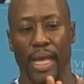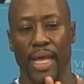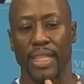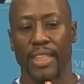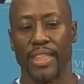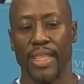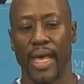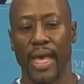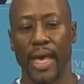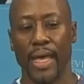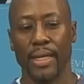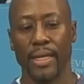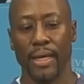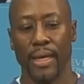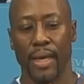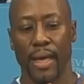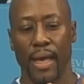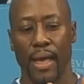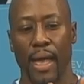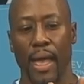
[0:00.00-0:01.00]
then
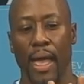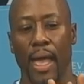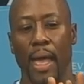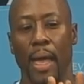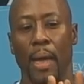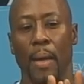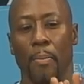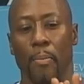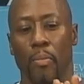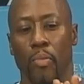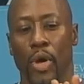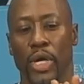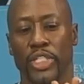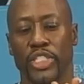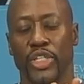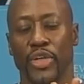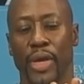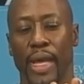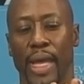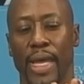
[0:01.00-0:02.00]

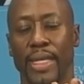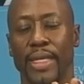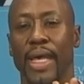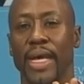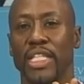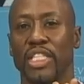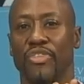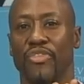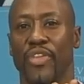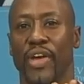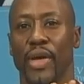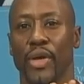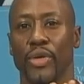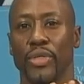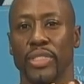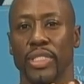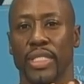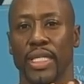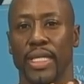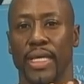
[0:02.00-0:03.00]
press your index
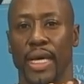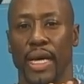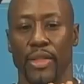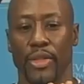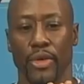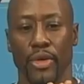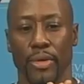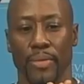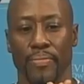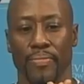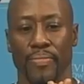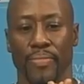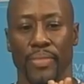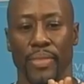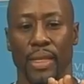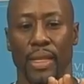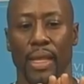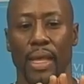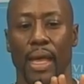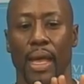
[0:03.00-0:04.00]
fingers together,
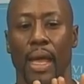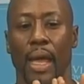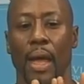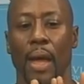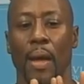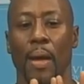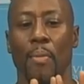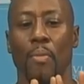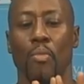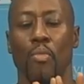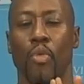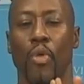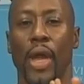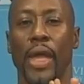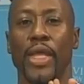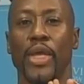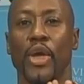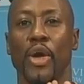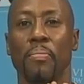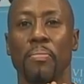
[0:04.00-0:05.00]

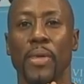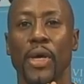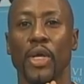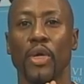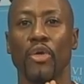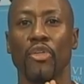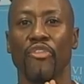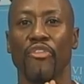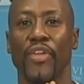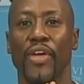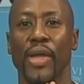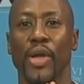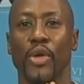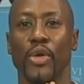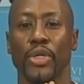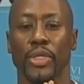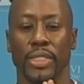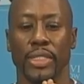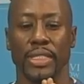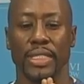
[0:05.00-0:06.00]
bring your middle
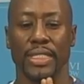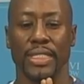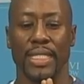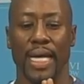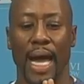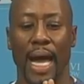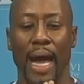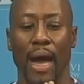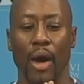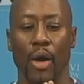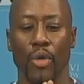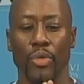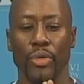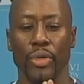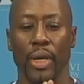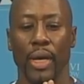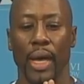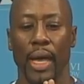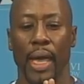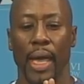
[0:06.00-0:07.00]
finger down
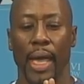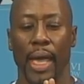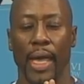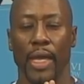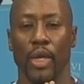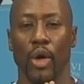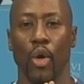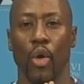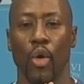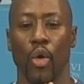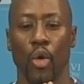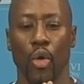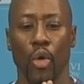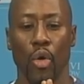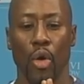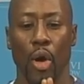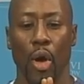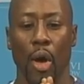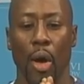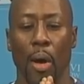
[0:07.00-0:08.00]
and hold,
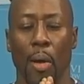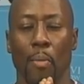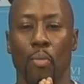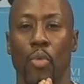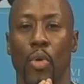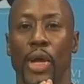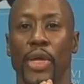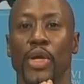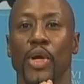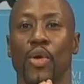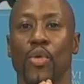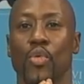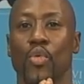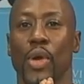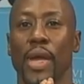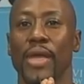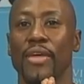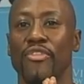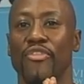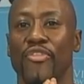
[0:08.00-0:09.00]
bring your
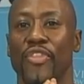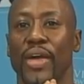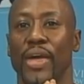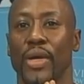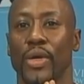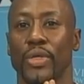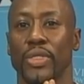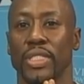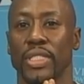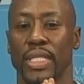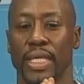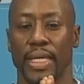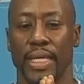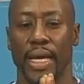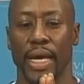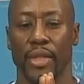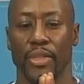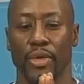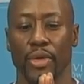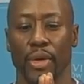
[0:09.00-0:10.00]
ring fingers
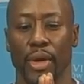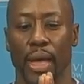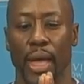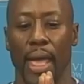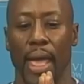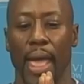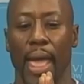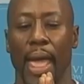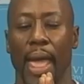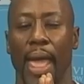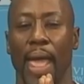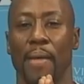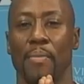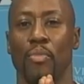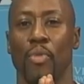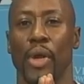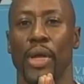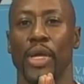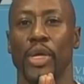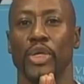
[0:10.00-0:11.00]
together, and
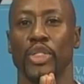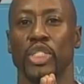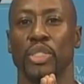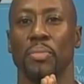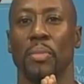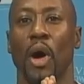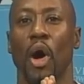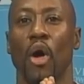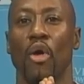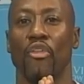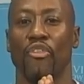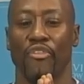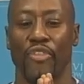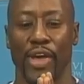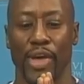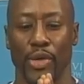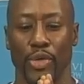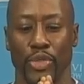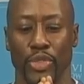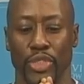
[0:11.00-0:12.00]
bring your small
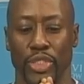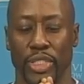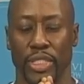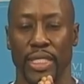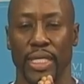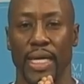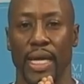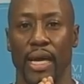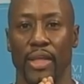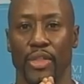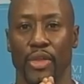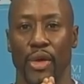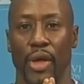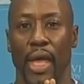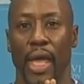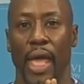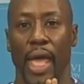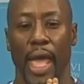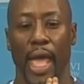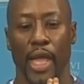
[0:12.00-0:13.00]
fingers together.
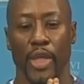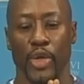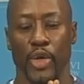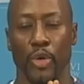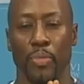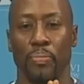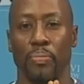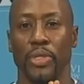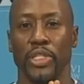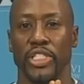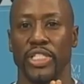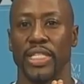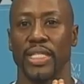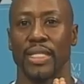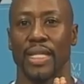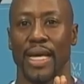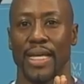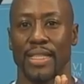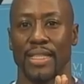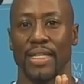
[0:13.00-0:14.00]
And you're pushing
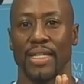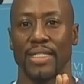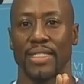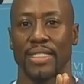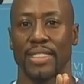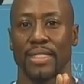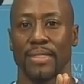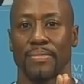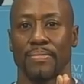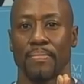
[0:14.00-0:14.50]
like this,